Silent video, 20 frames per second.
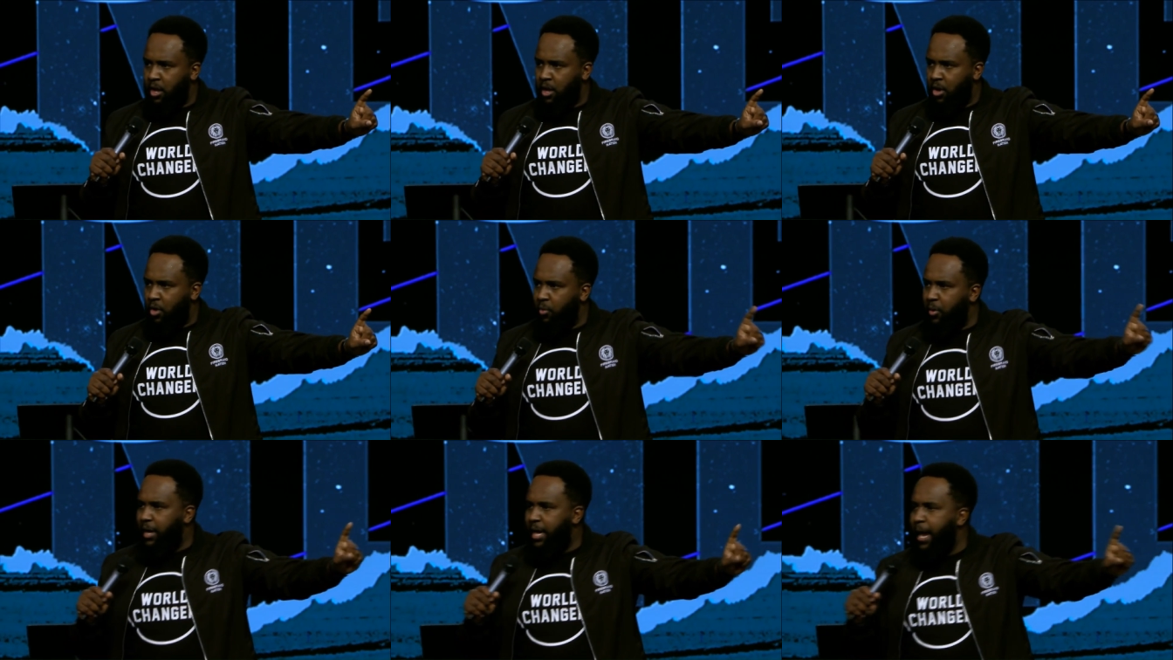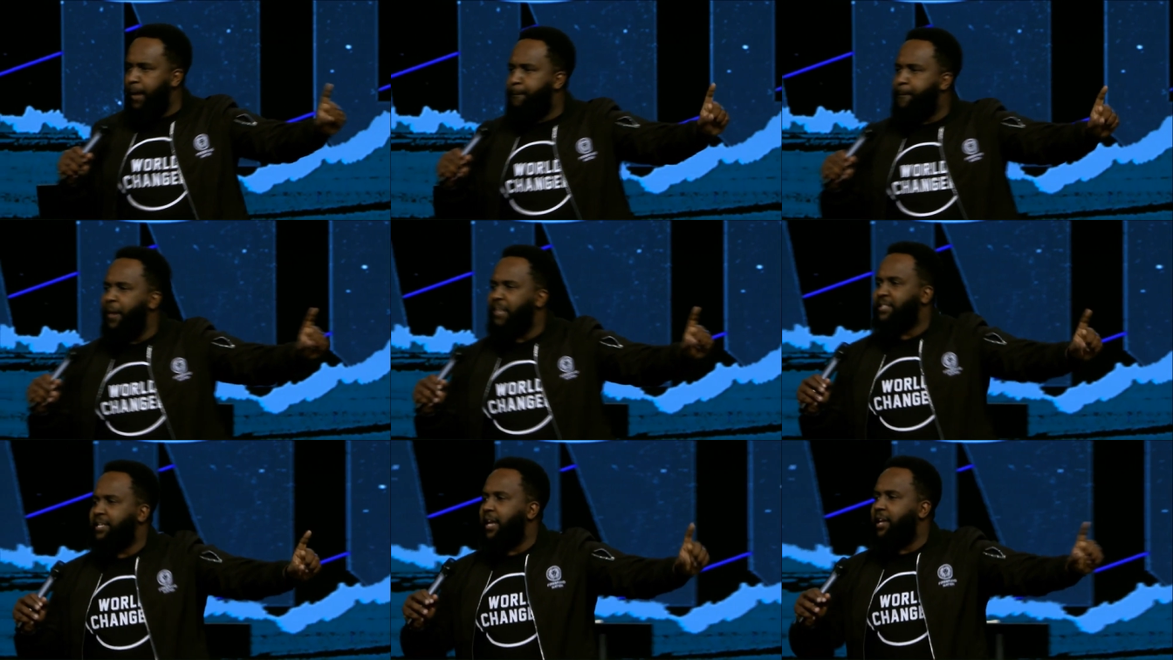We get
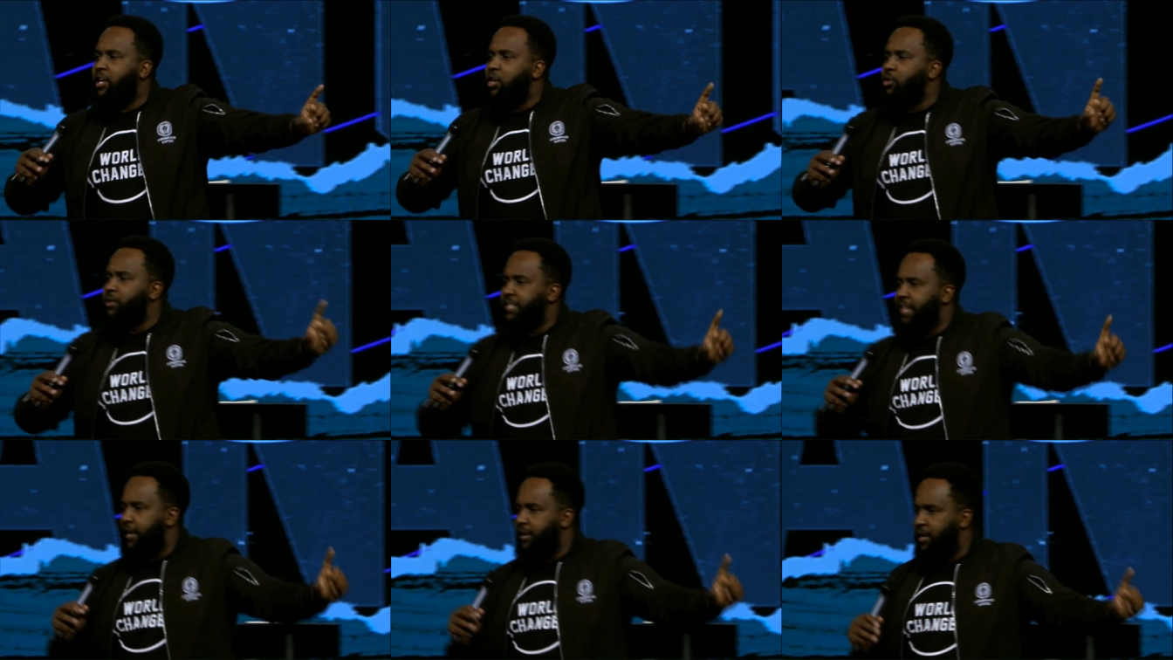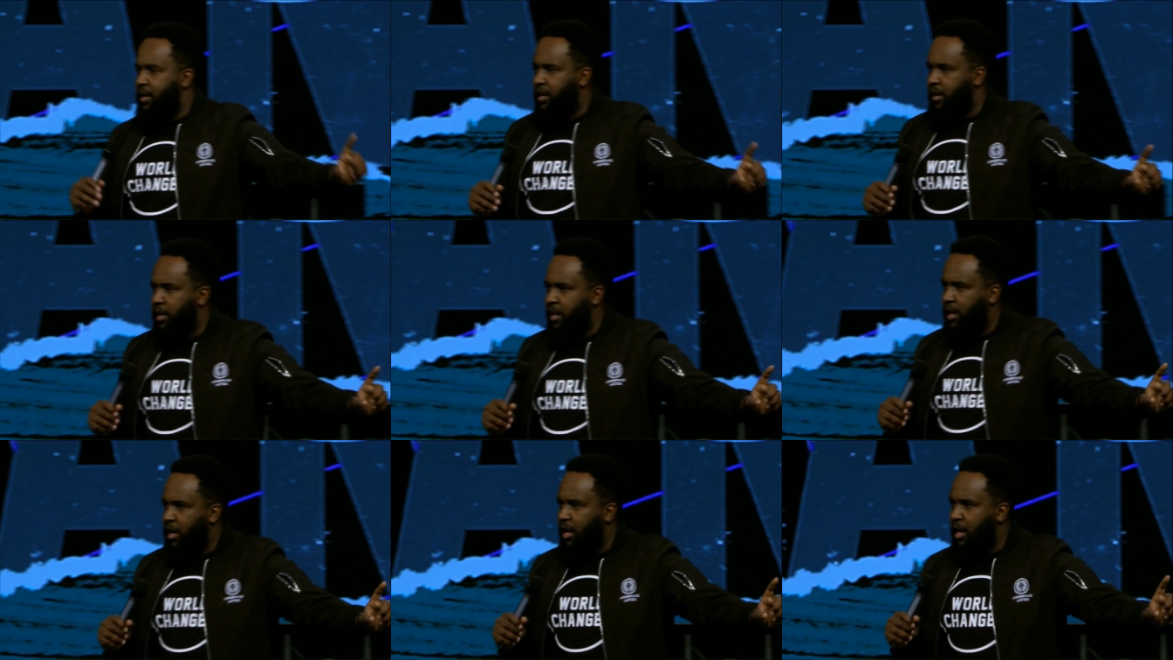persecuted
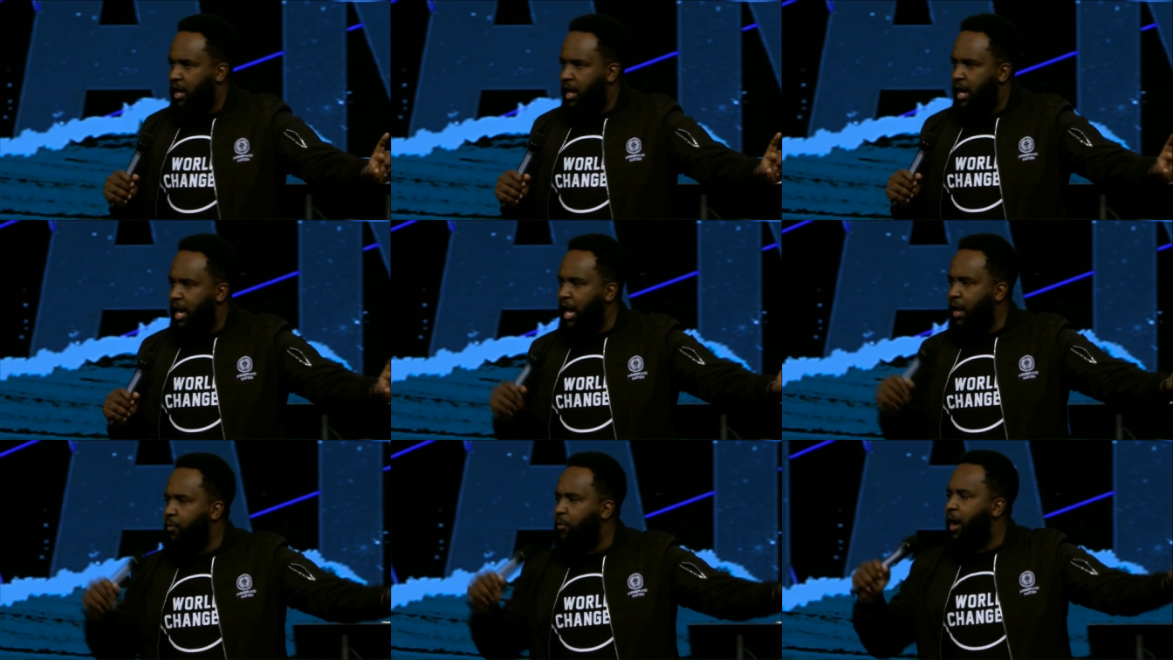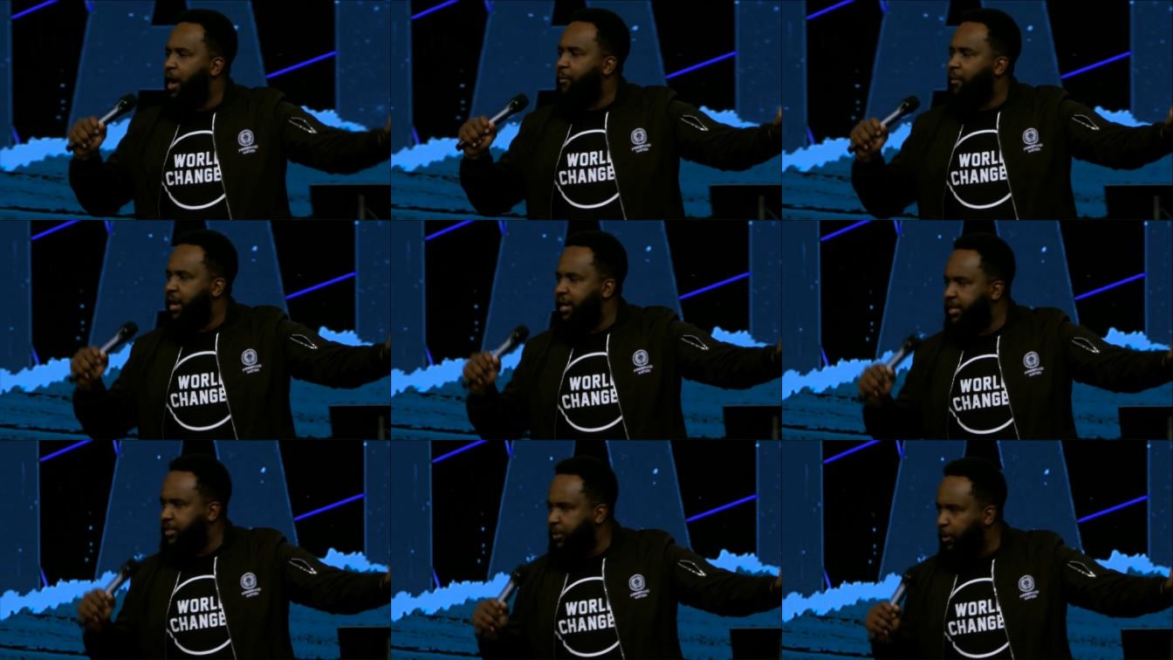and we are
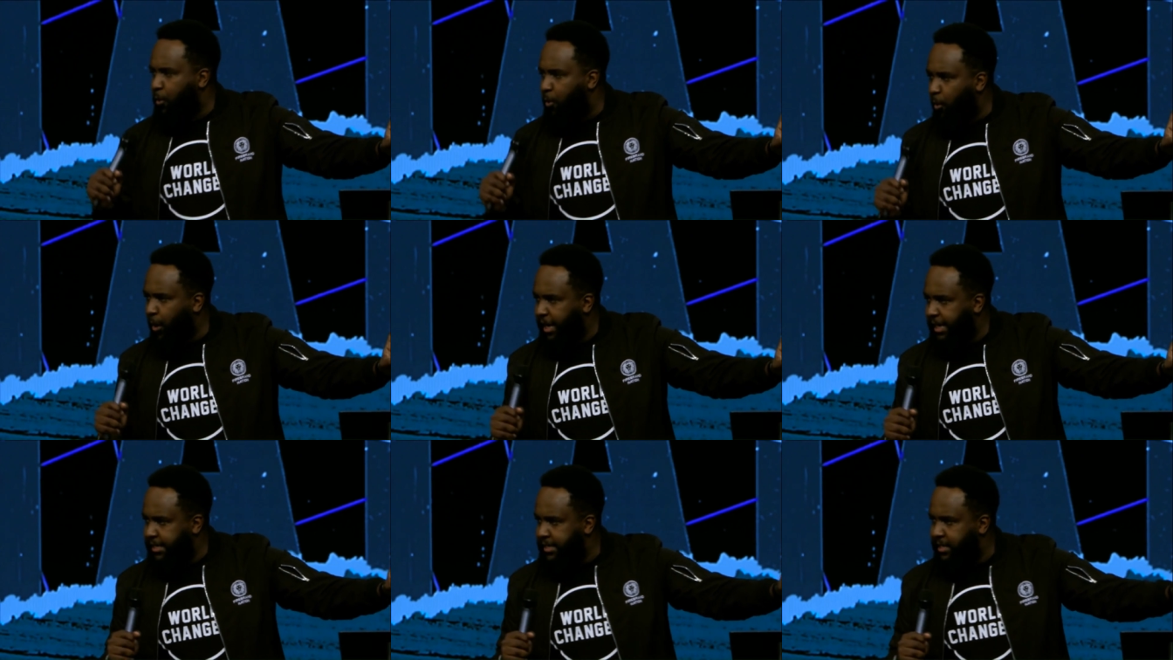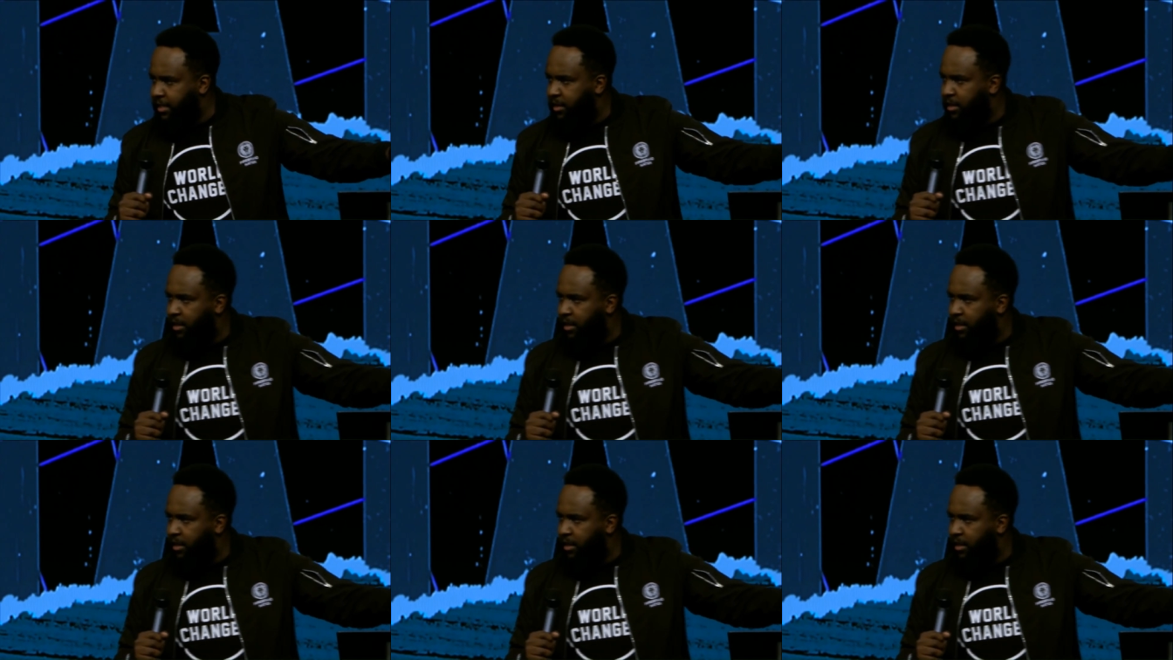ready to quit.